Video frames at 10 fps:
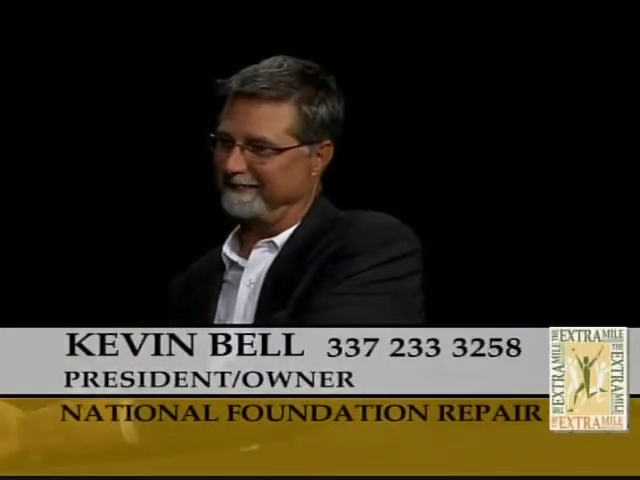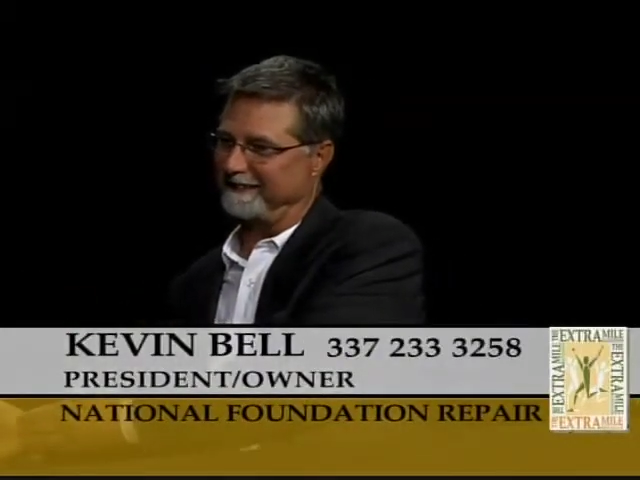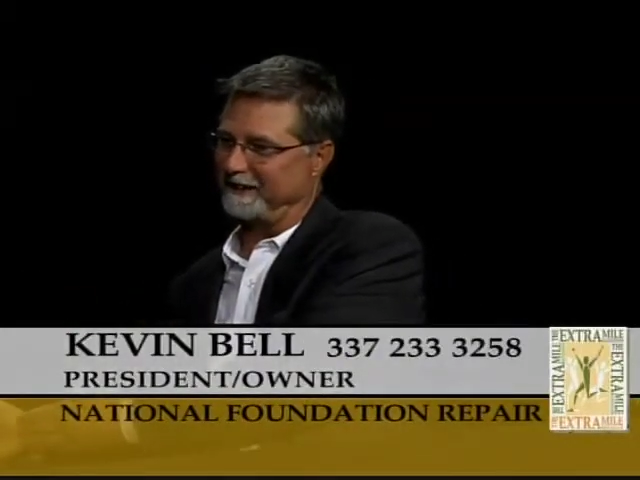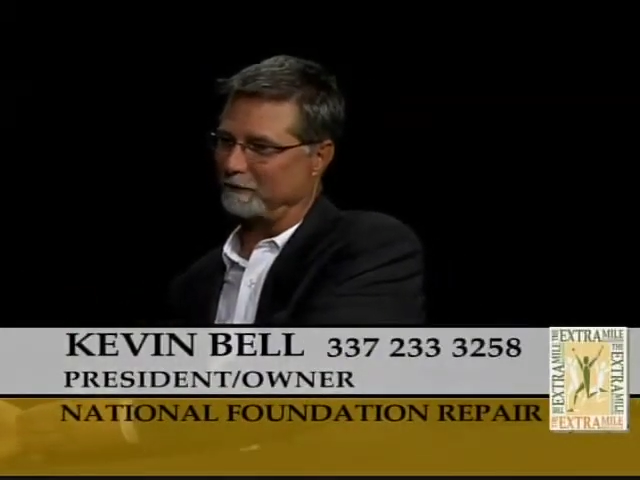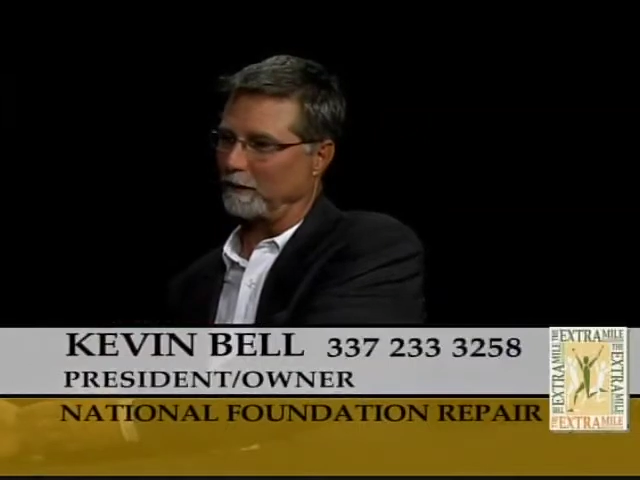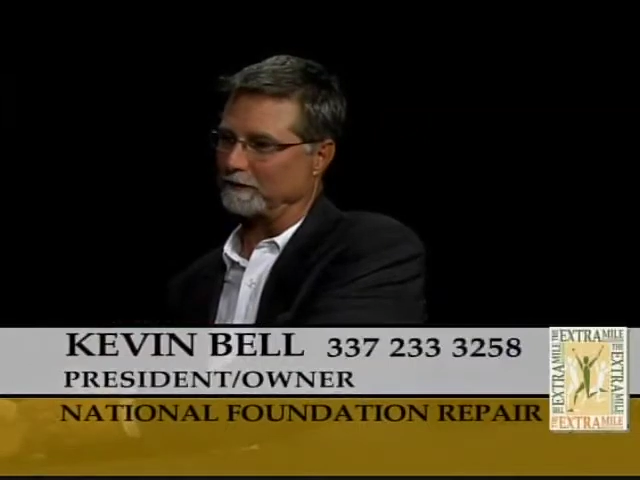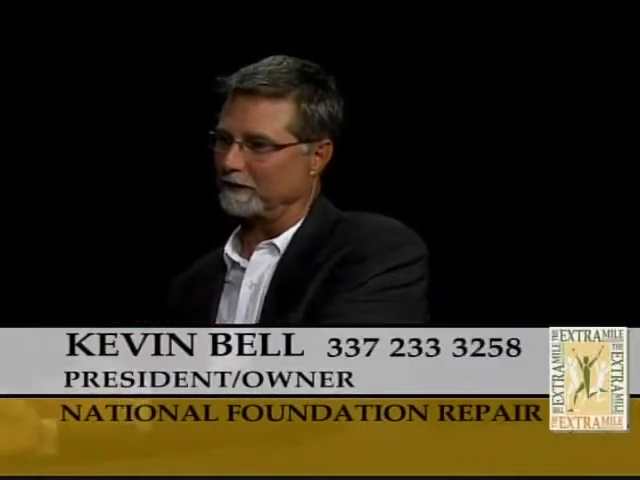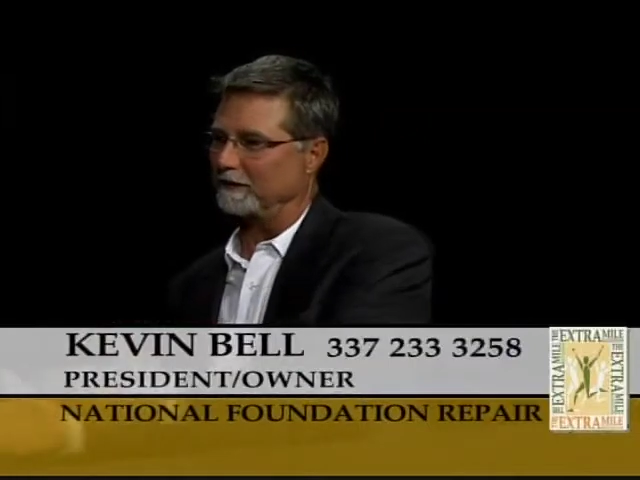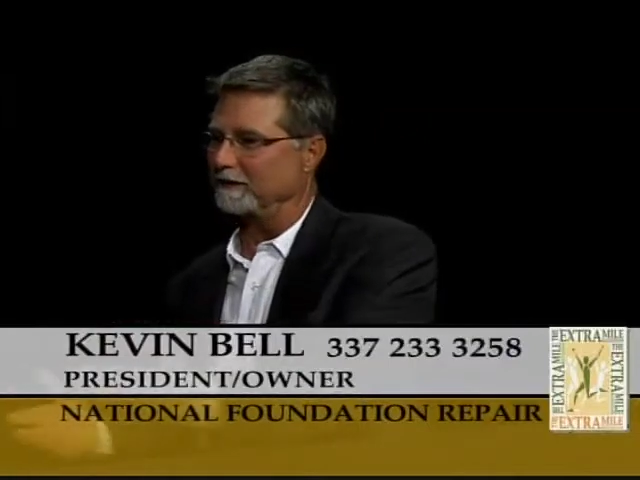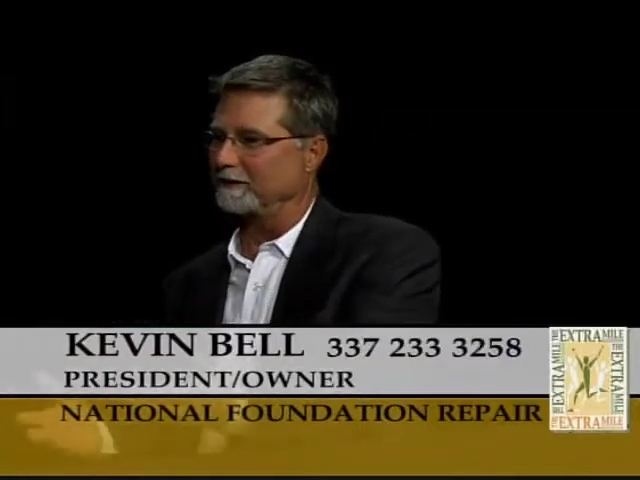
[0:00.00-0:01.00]
is what's
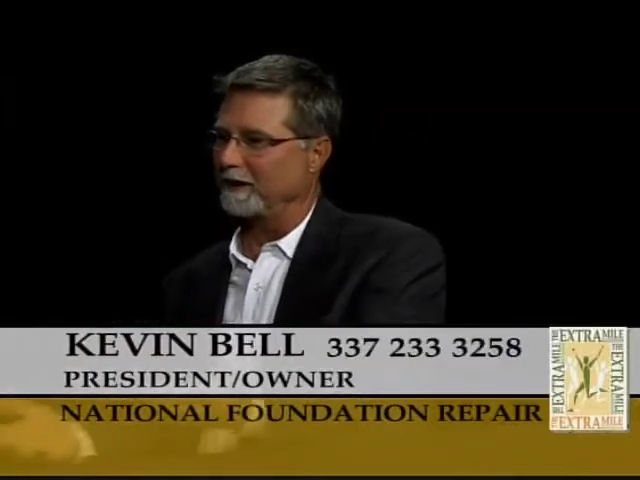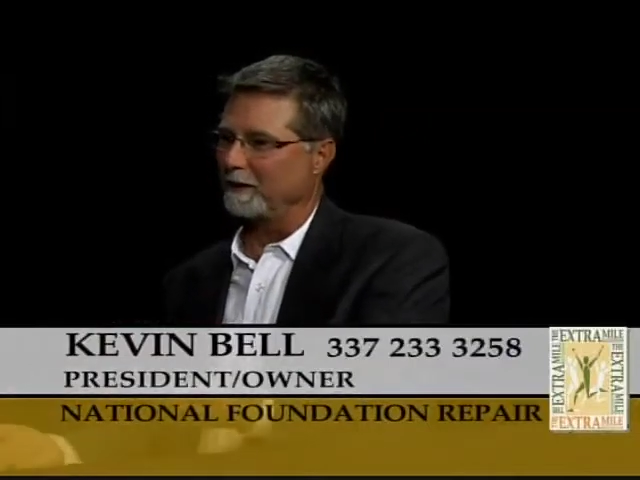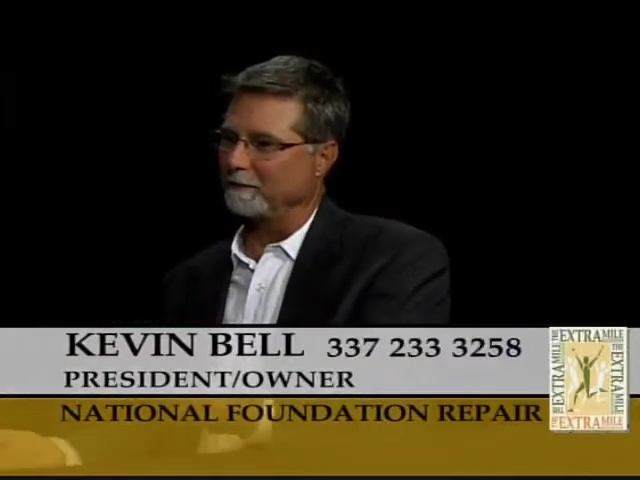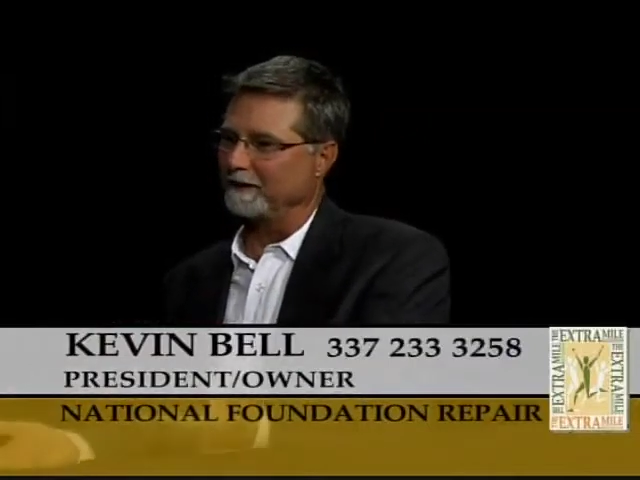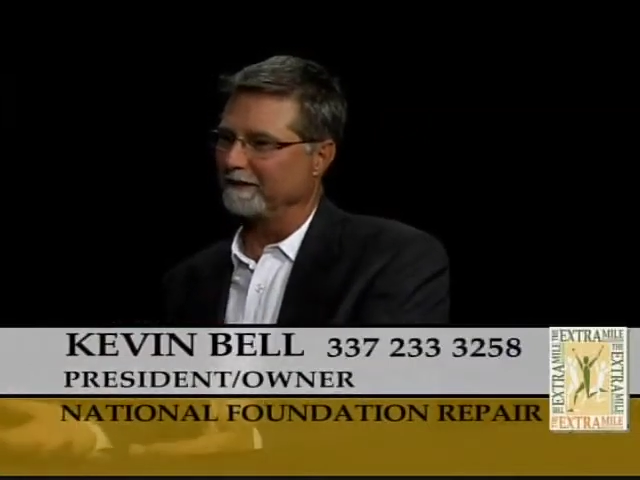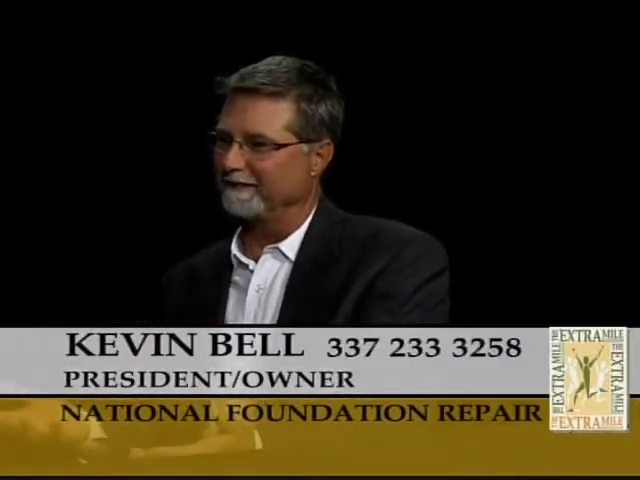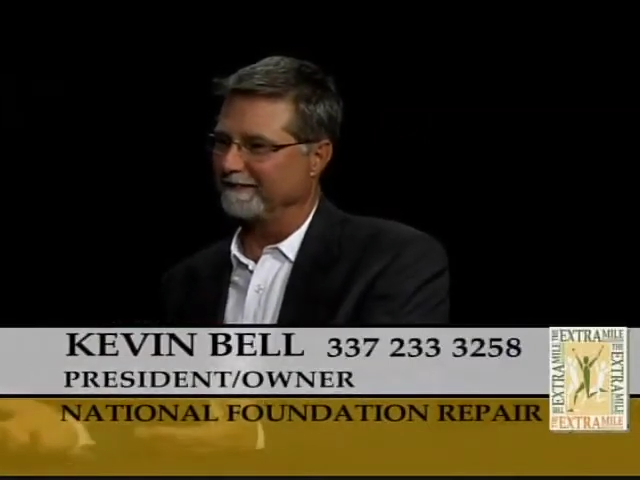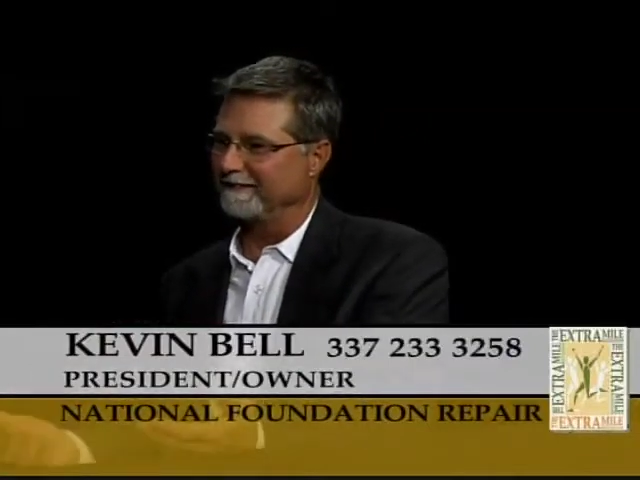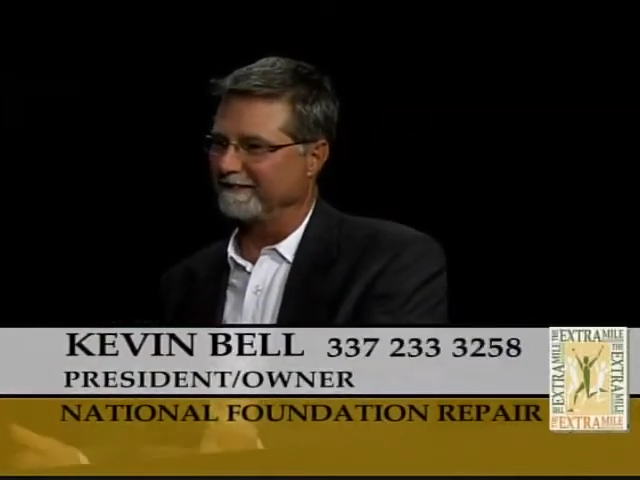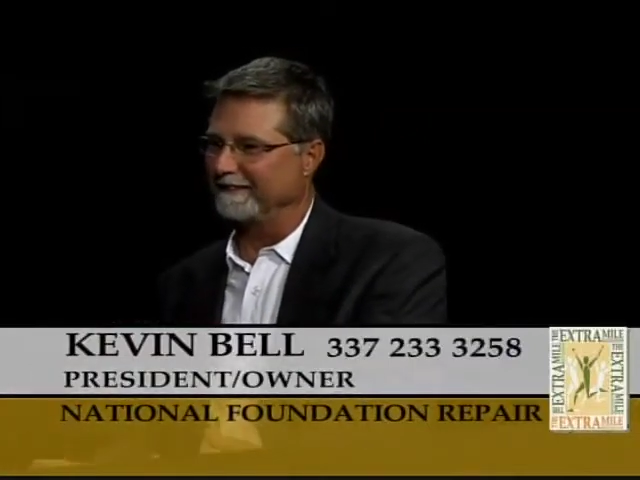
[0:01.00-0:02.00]
going to determine
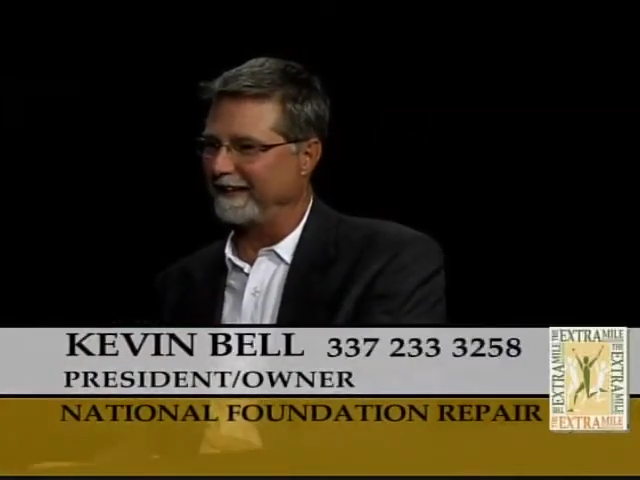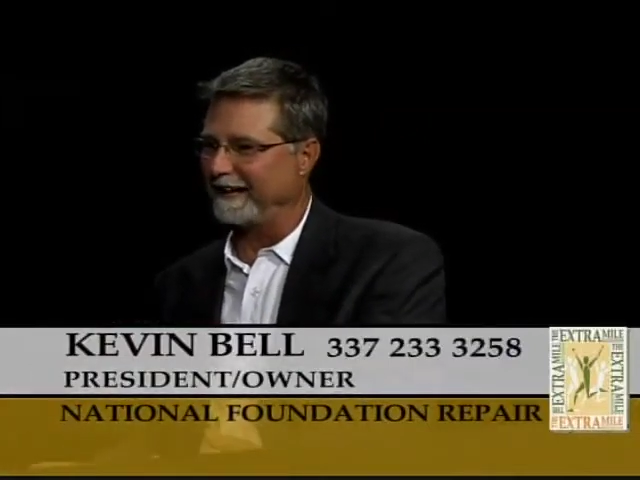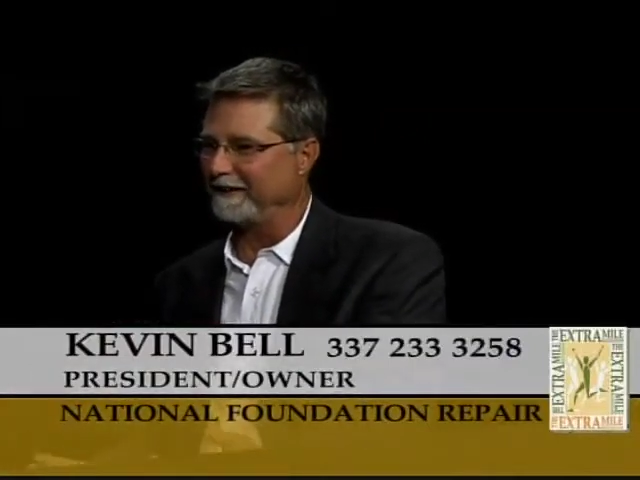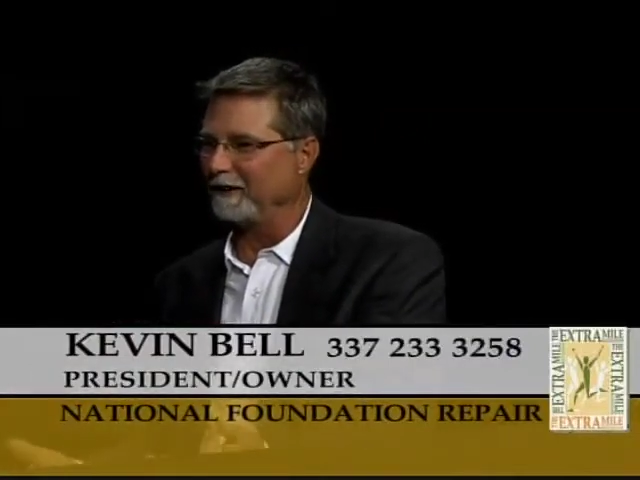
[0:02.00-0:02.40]
how,